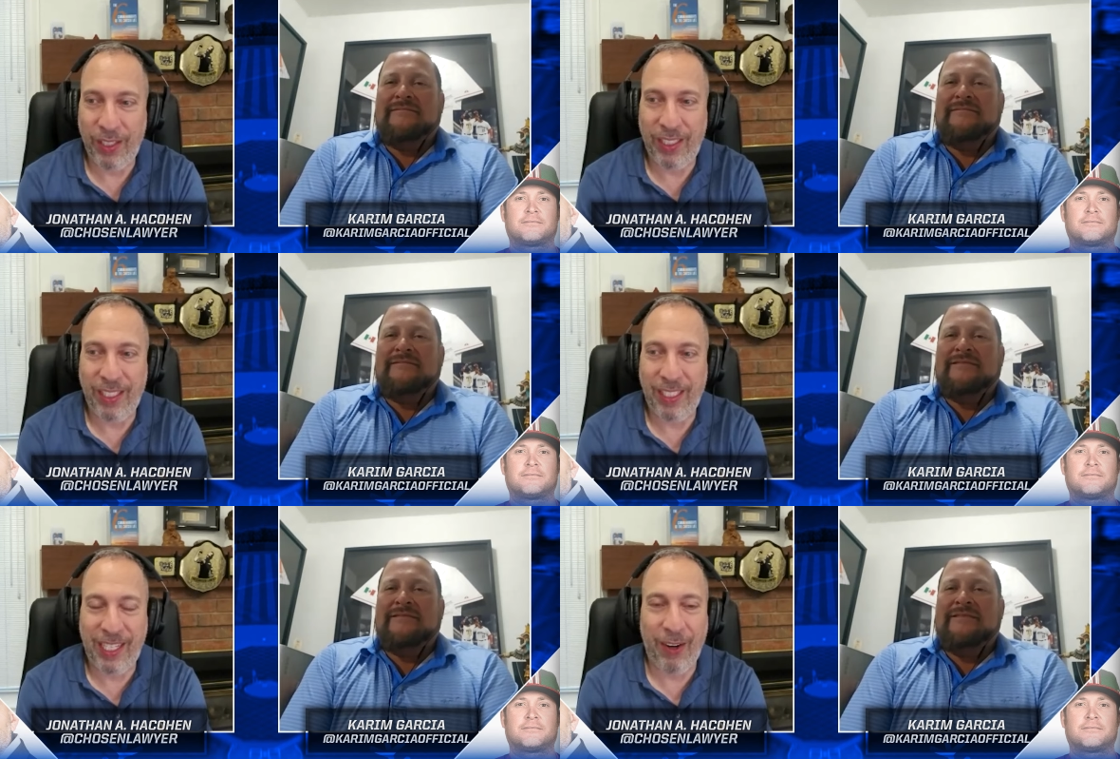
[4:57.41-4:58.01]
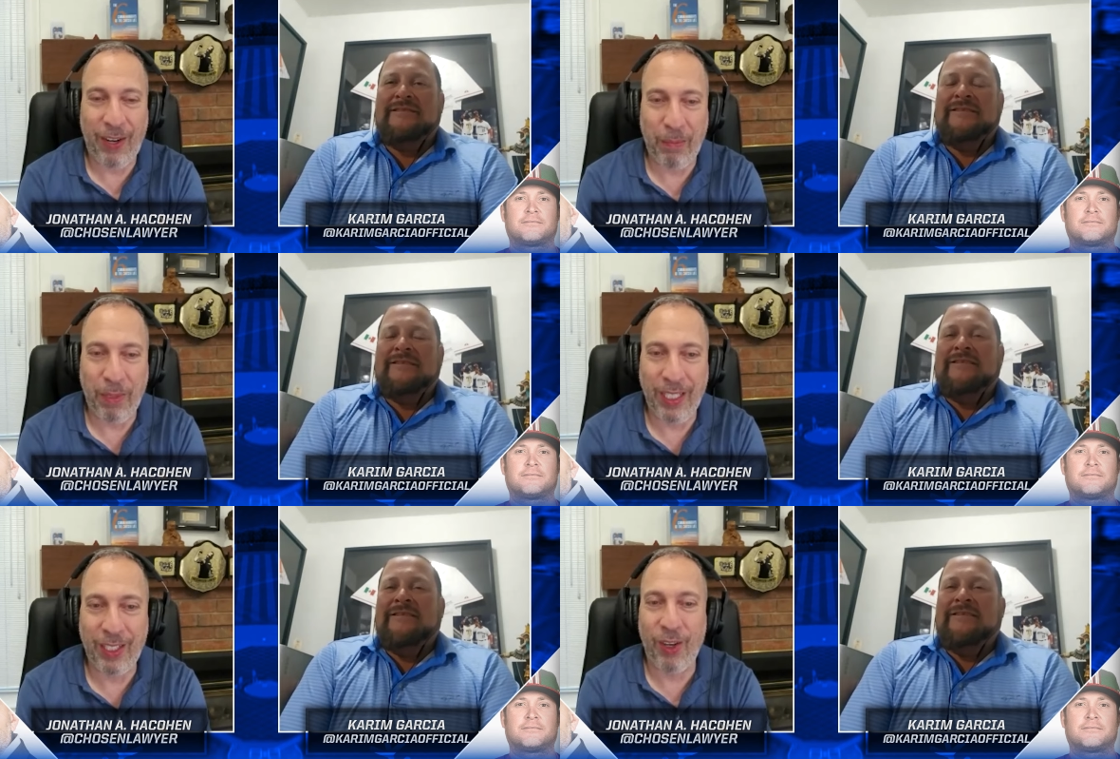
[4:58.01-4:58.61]
Speaker 1: This is
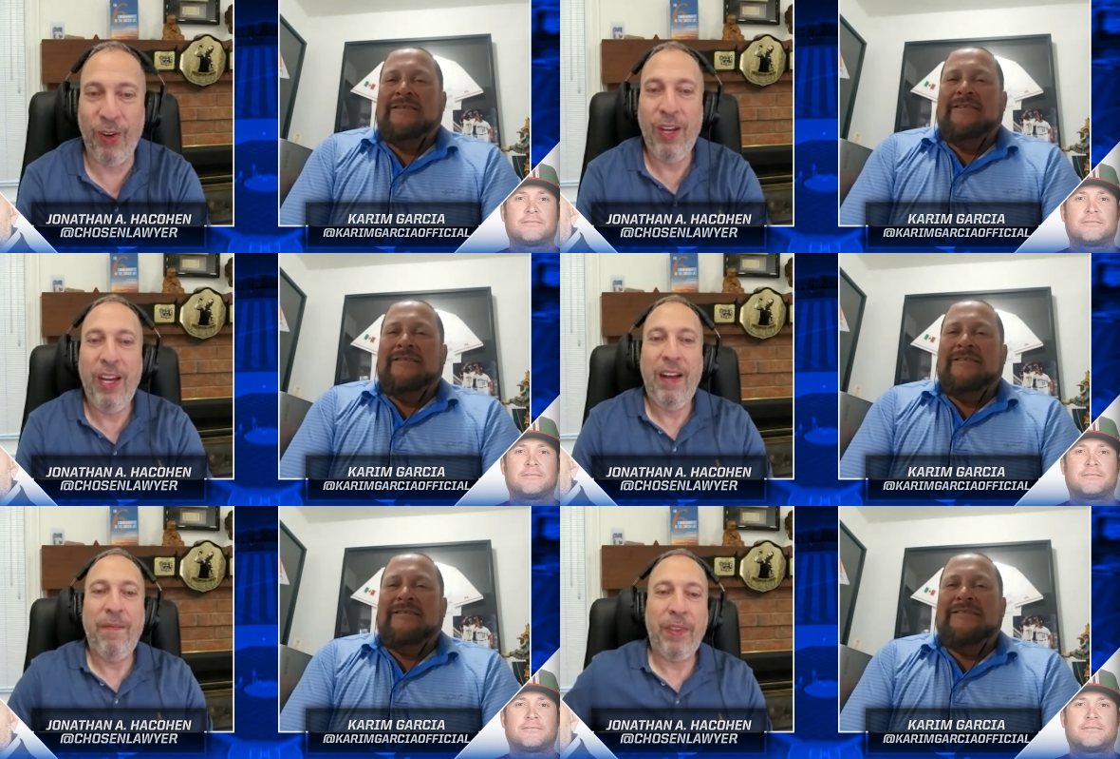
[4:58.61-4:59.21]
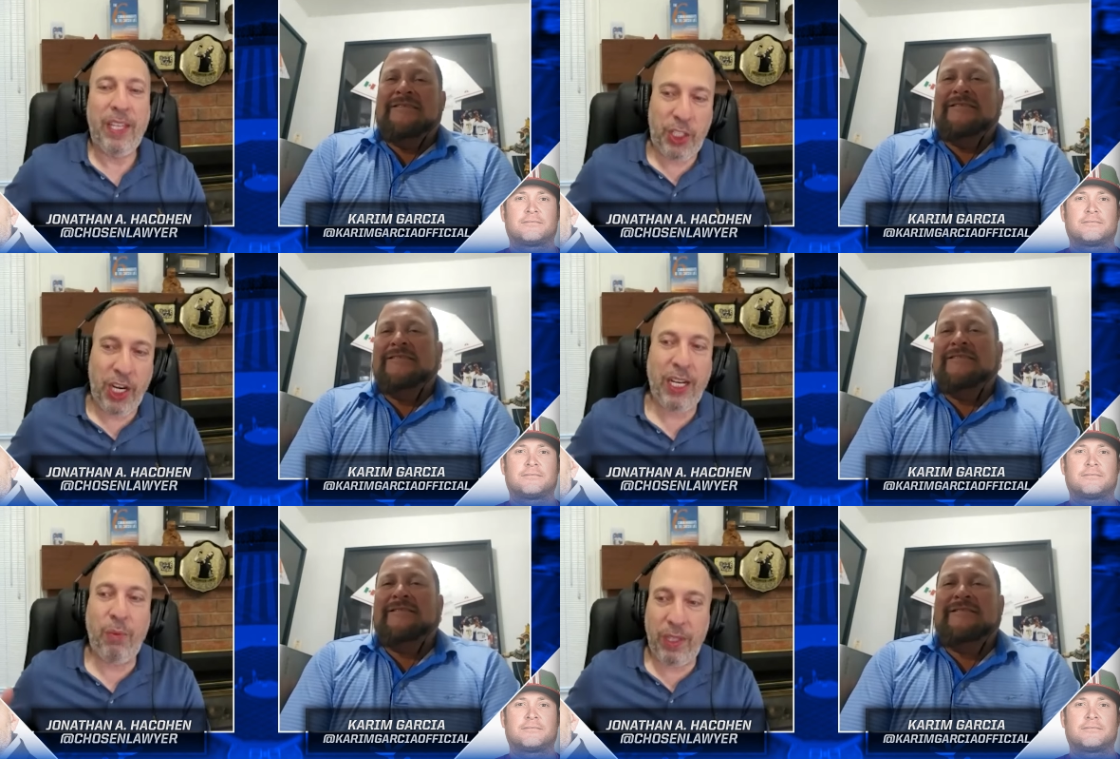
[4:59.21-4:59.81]
scaring me." So They
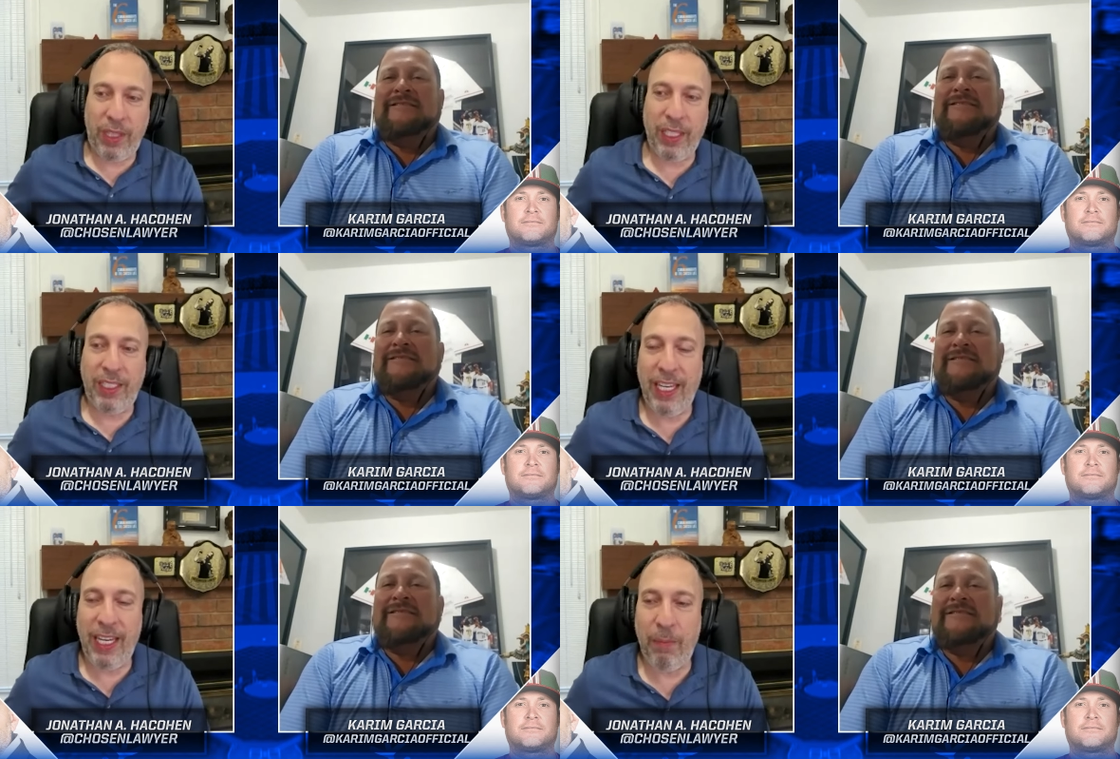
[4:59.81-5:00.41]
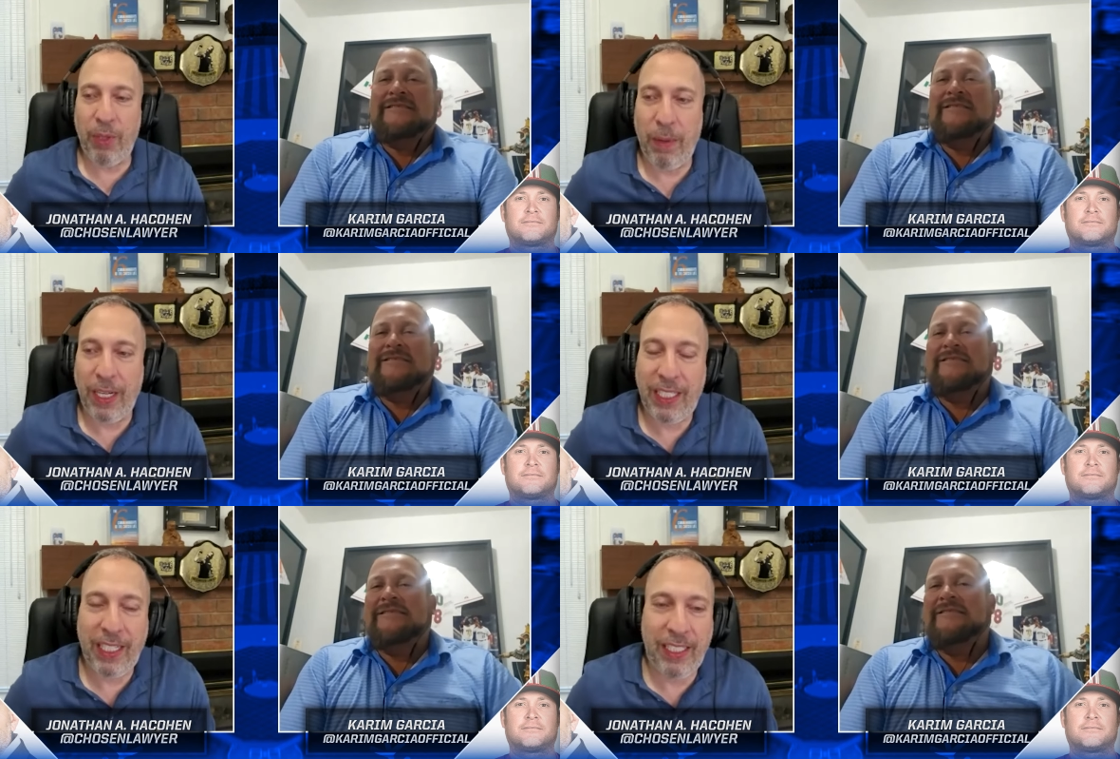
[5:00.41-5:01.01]
check with the team, the
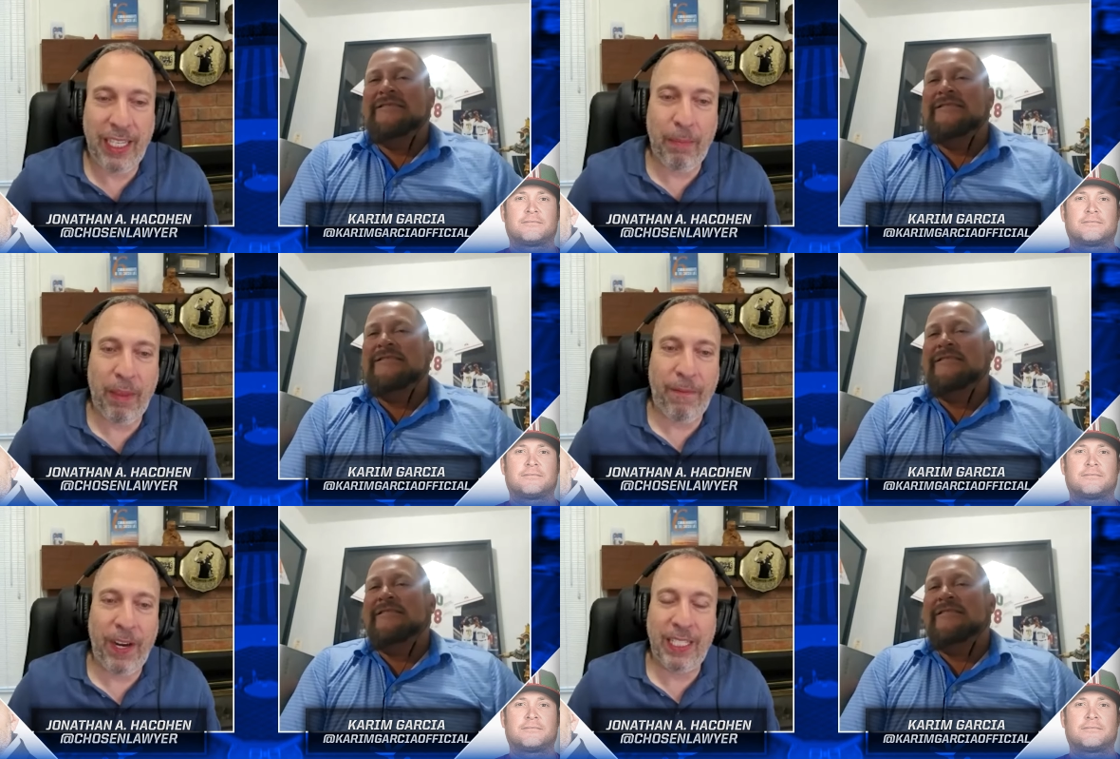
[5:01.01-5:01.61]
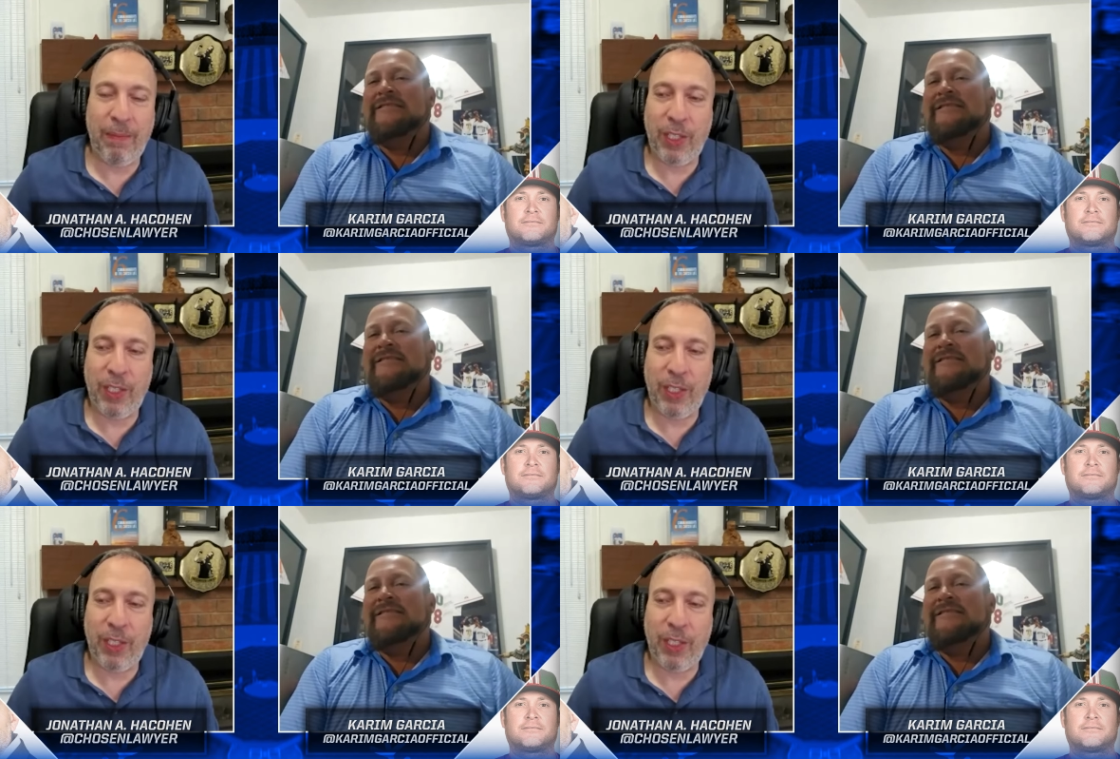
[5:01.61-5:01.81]
Mexican team. They find some